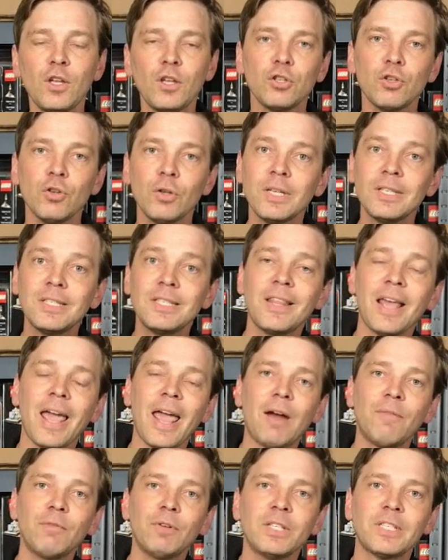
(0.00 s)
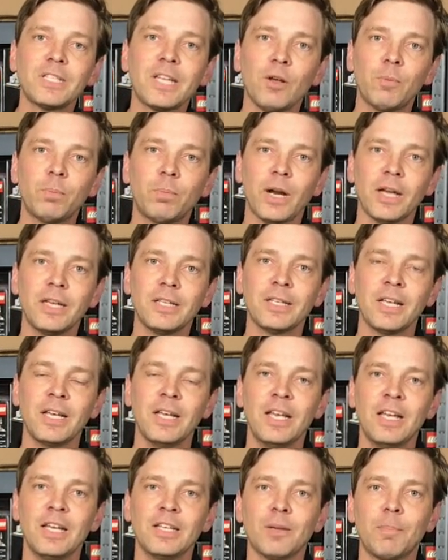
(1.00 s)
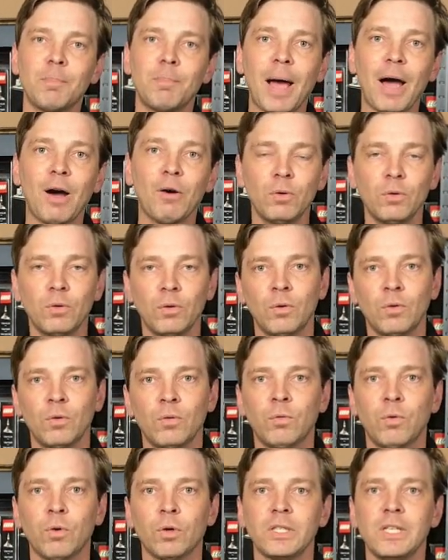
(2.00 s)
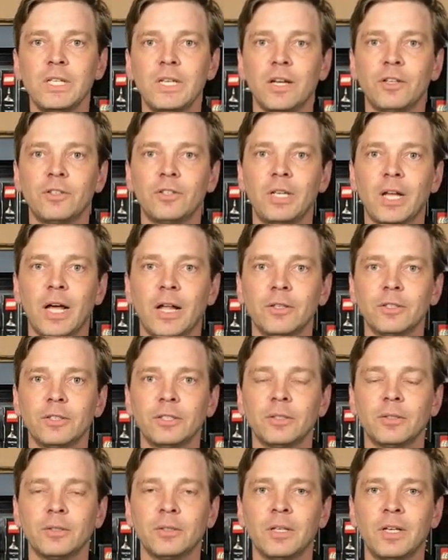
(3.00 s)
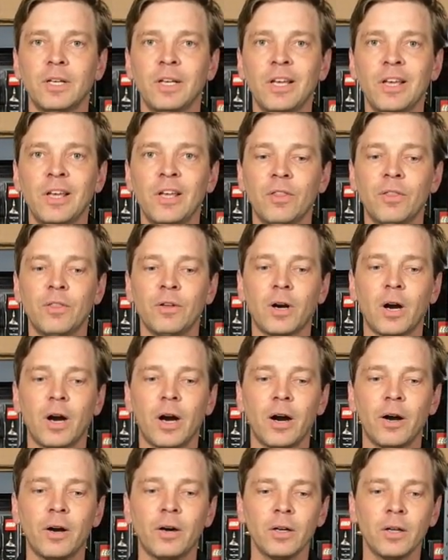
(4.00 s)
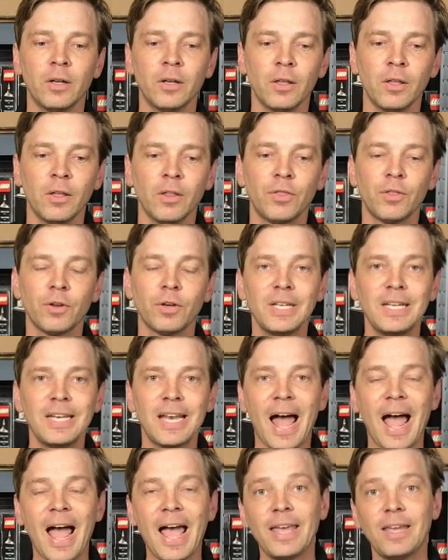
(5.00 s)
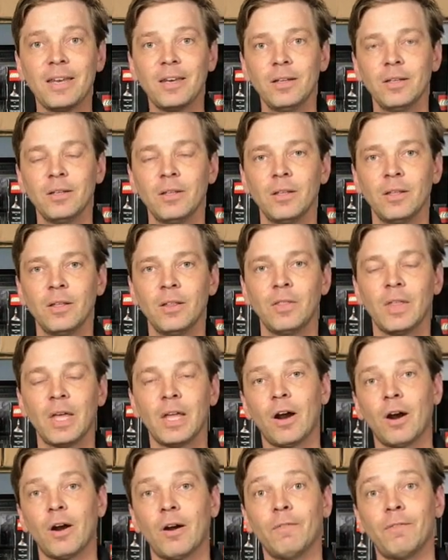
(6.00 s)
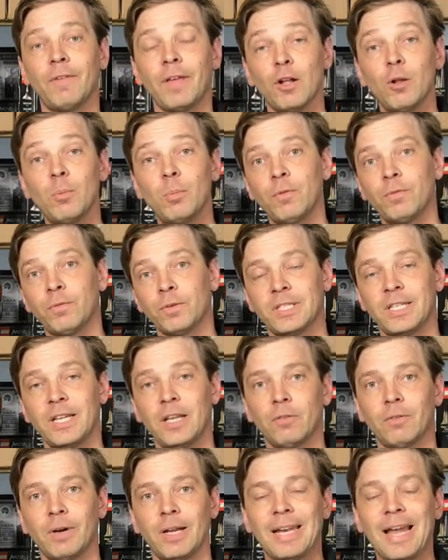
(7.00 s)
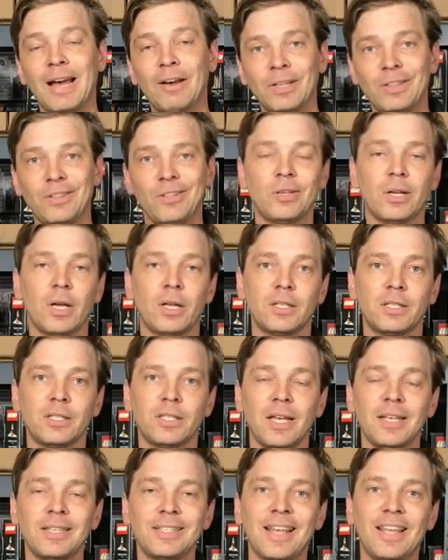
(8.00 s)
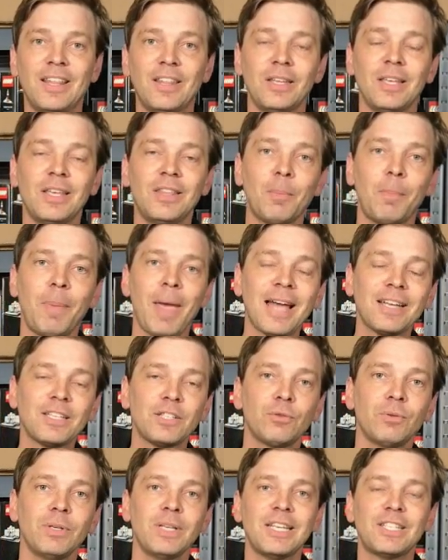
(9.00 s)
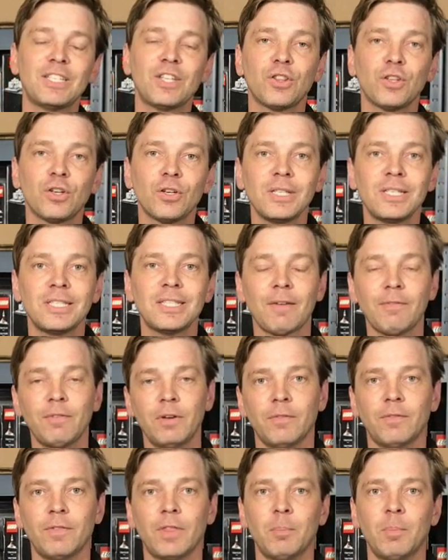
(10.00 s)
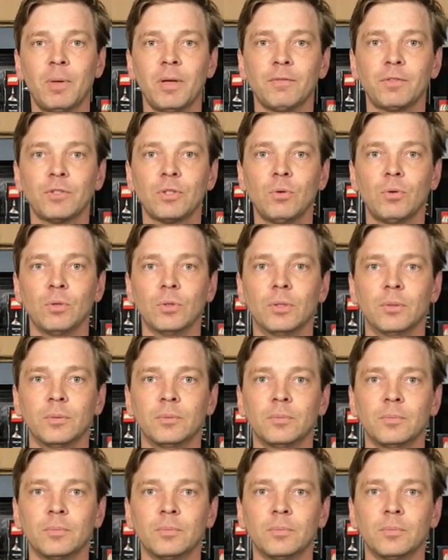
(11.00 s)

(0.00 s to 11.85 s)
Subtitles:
So you can see the average sale price is about $1,400. There are 39 that are available for sale right now in the United States, and in the past 3 days, 37 of them have sold.